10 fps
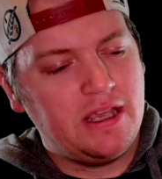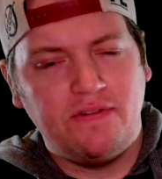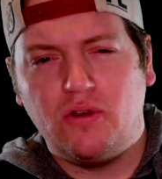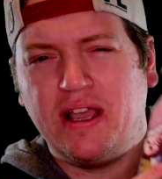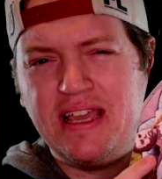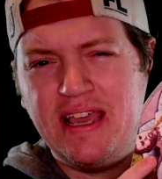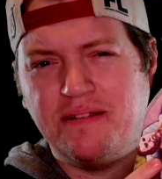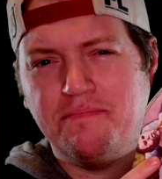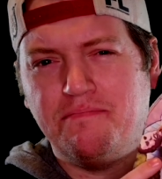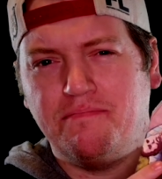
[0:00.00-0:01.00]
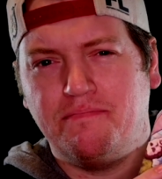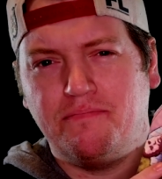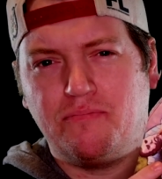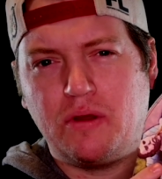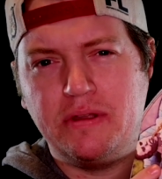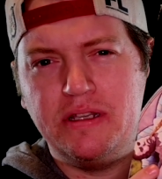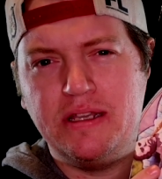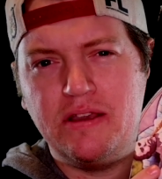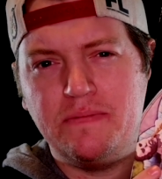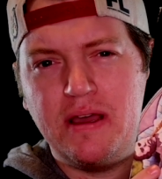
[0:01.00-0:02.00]
even though I can't probably
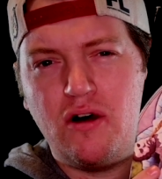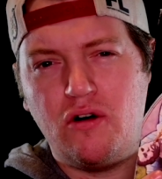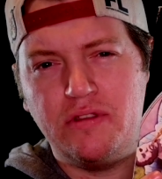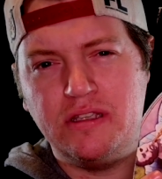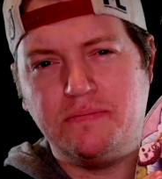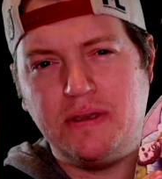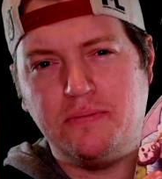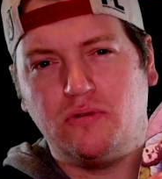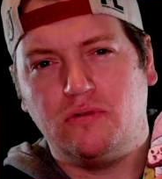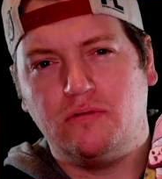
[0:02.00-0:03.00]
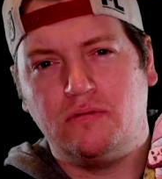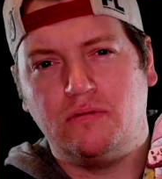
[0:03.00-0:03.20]
tell you about all these people,